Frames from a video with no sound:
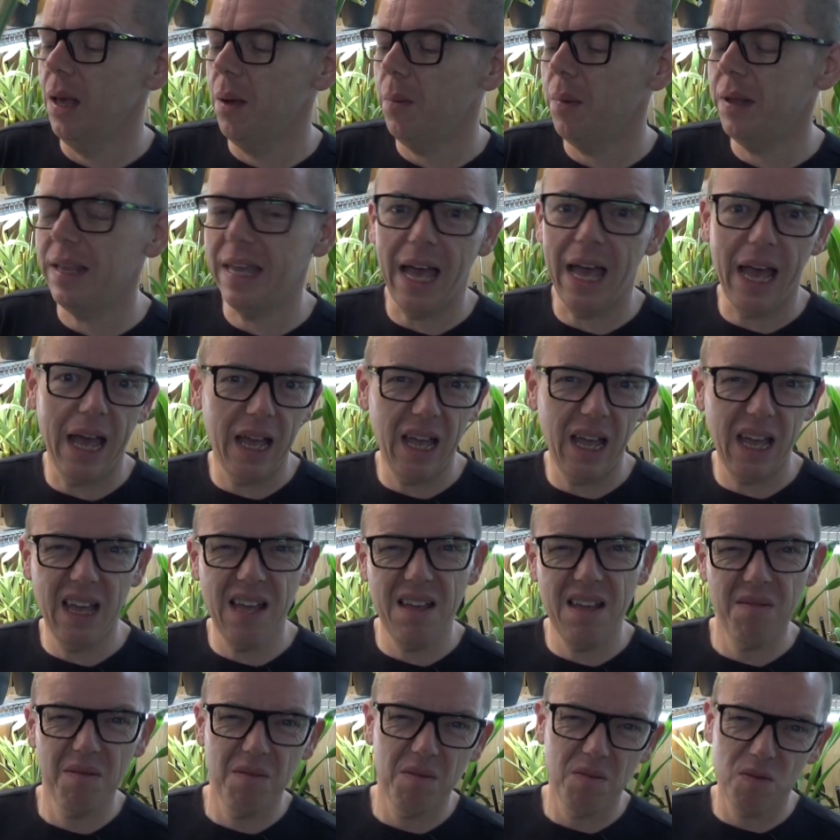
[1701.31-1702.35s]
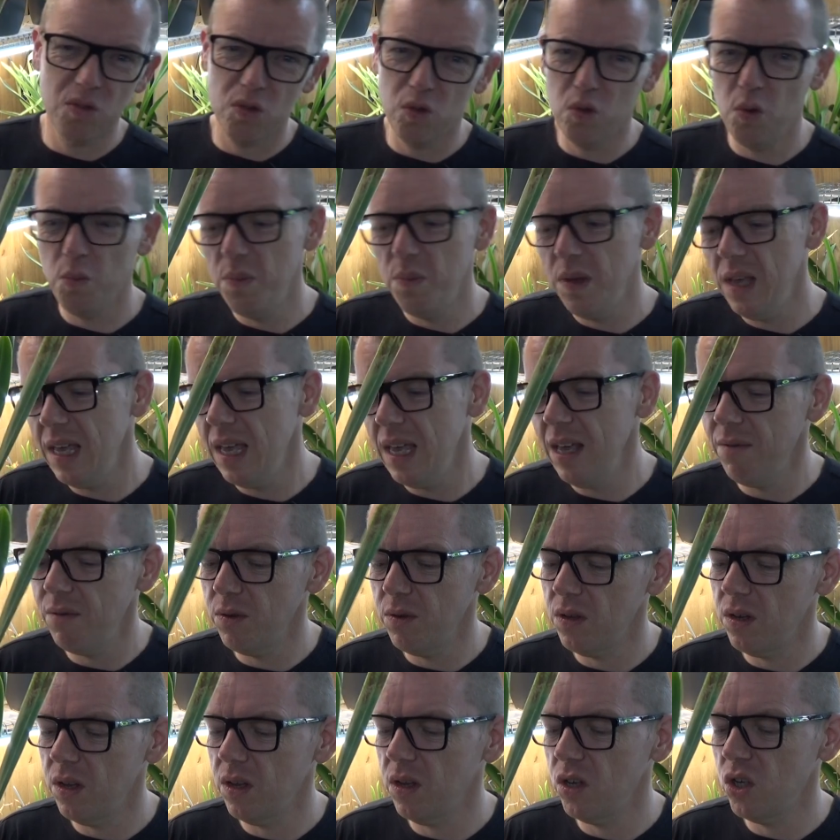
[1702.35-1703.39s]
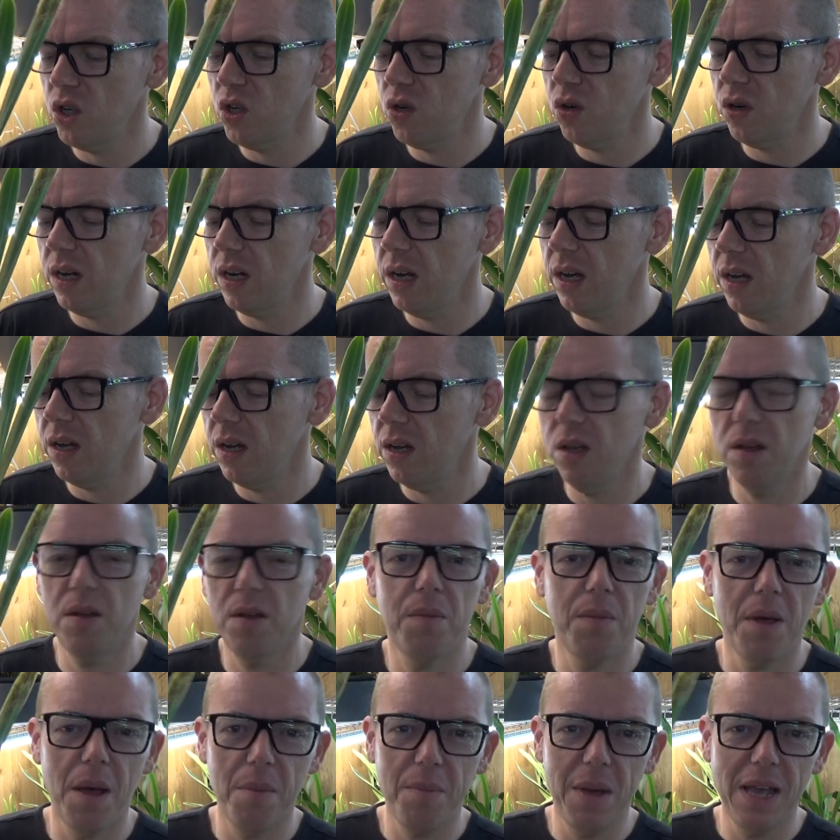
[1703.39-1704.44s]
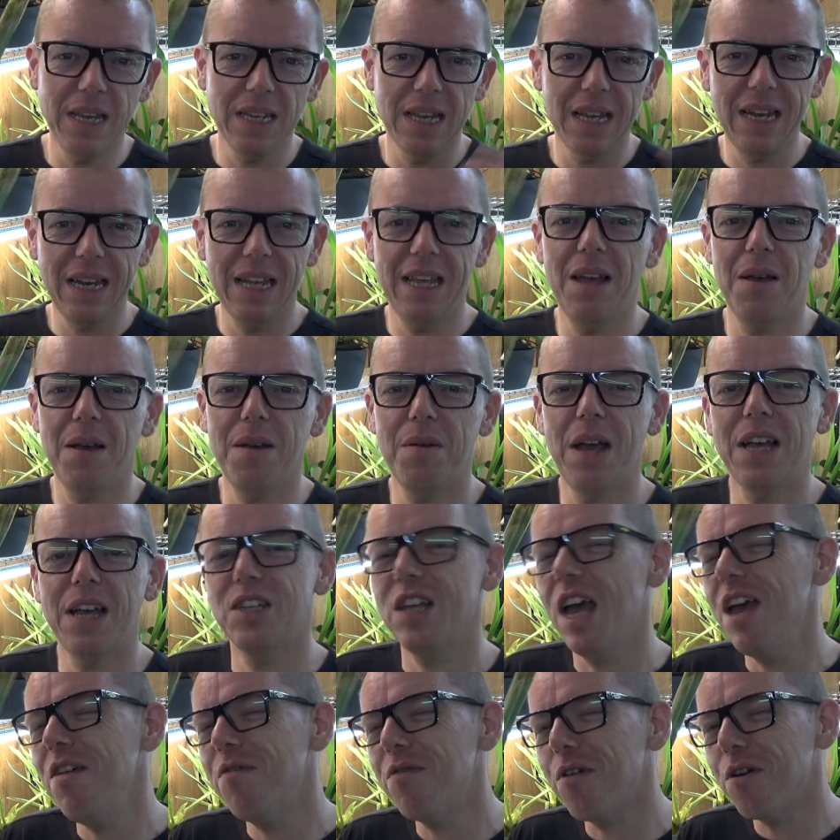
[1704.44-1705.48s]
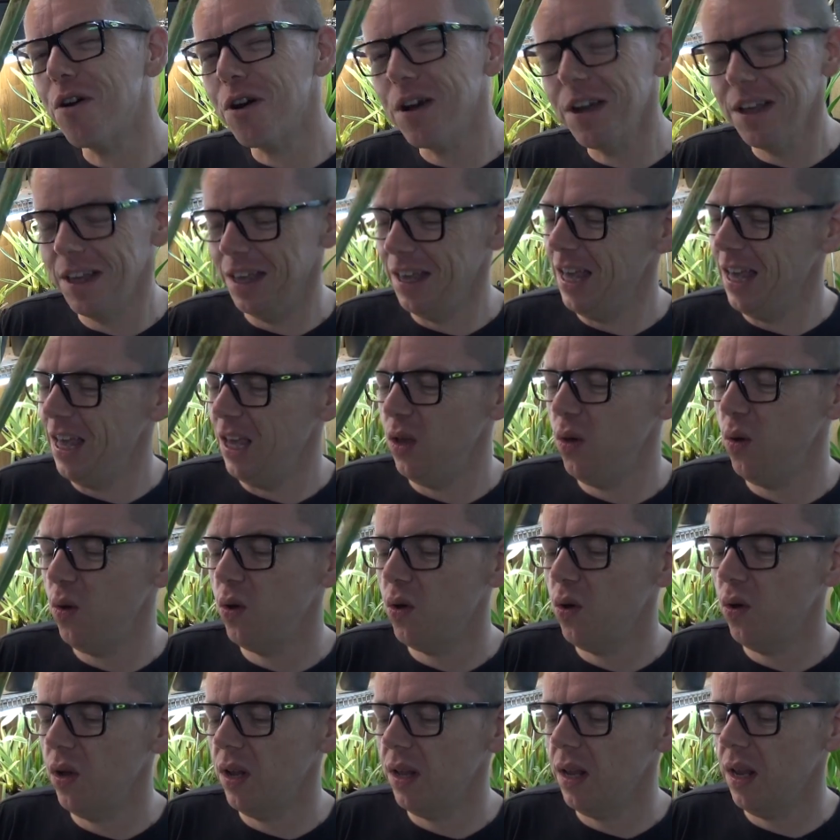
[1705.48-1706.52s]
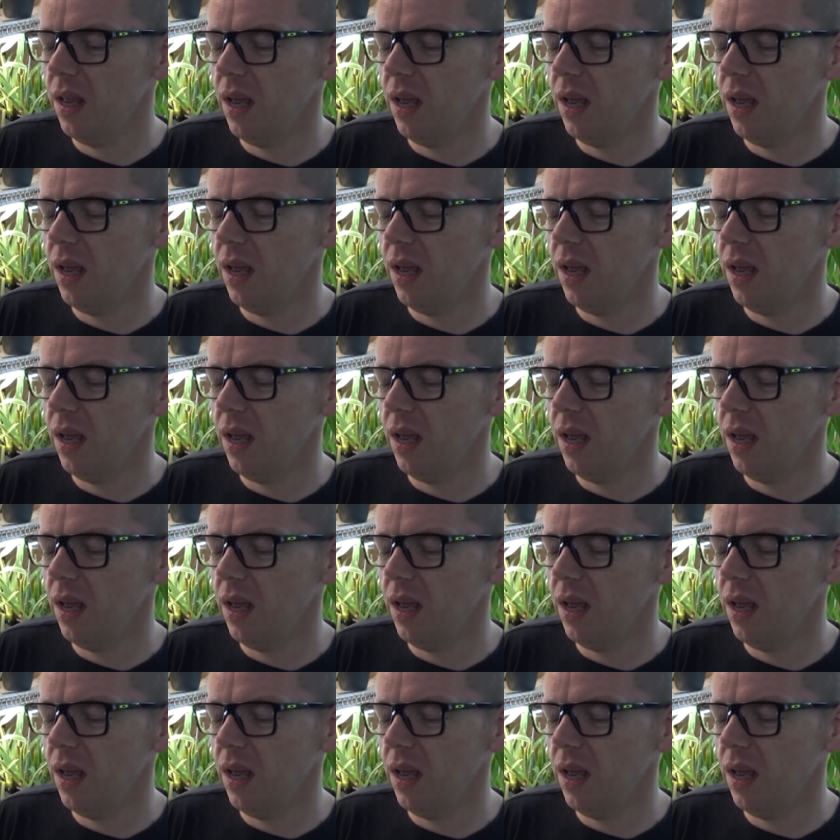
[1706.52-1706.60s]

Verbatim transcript: But yeah, to be even uh, shorter, uh, basically uh, safer, you can.